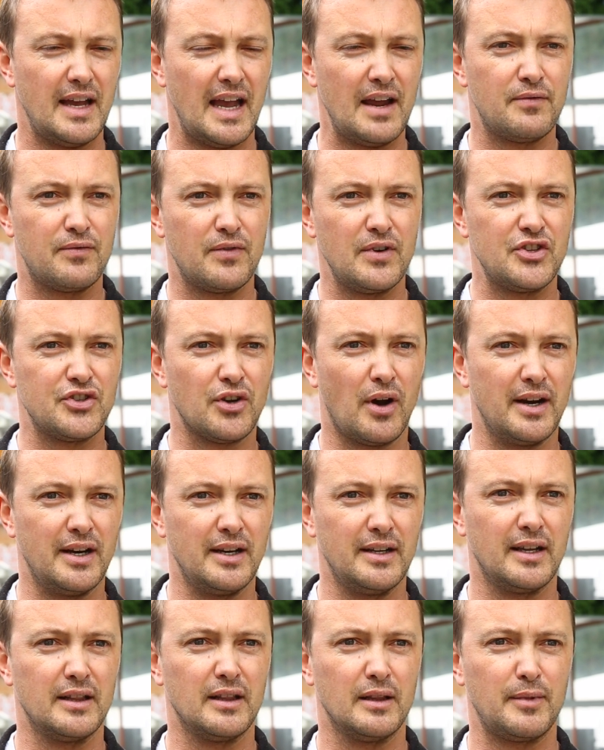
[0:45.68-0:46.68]
every
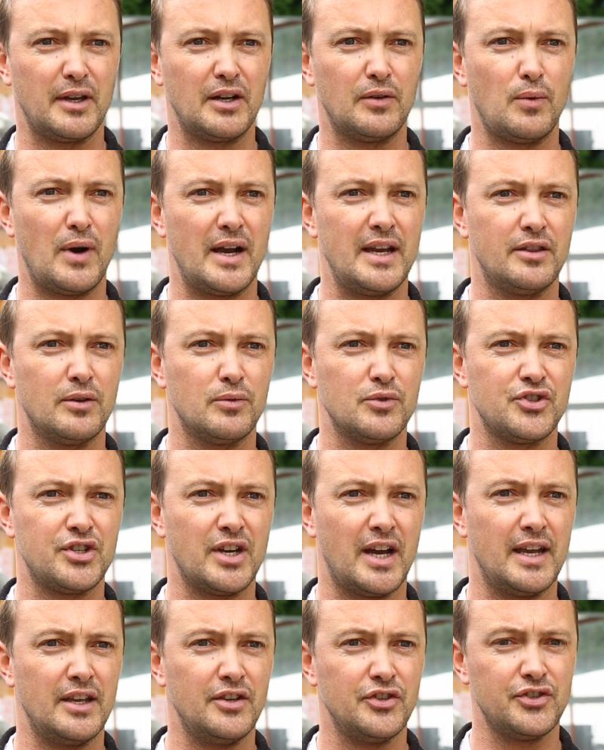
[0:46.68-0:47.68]
tiny little bit of weight that was
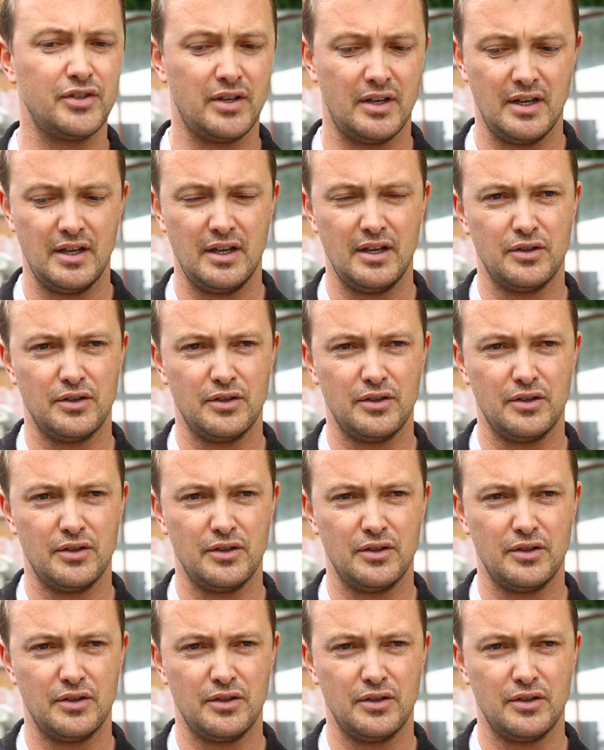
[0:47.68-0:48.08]
changed.